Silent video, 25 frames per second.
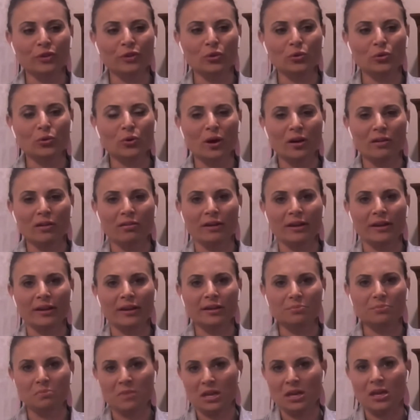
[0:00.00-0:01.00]
or if you are
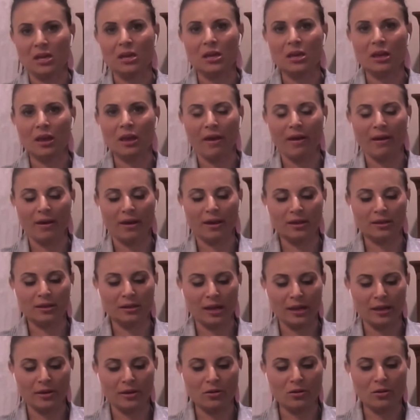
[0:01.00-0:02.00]
like me
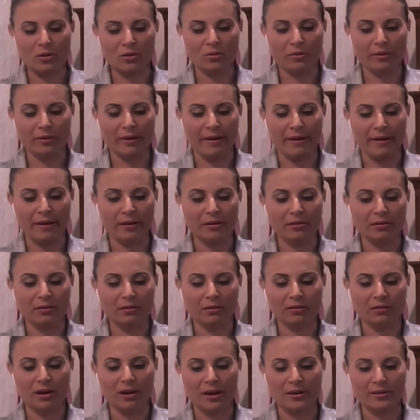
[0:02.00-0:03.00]
and know
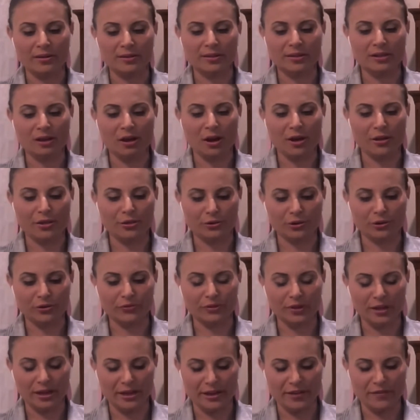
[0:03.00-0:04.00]
that God is the
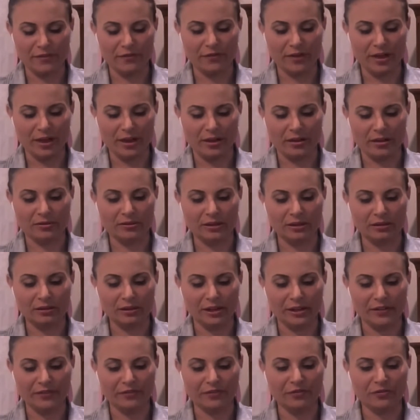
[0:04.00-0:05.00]
author of life
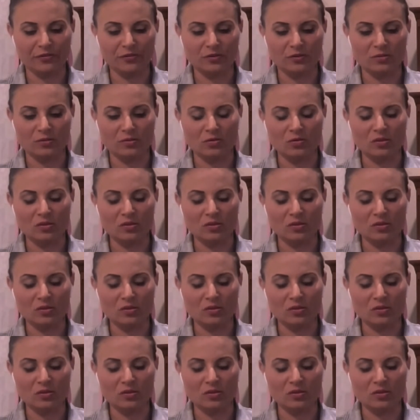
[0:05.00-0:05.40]
and that life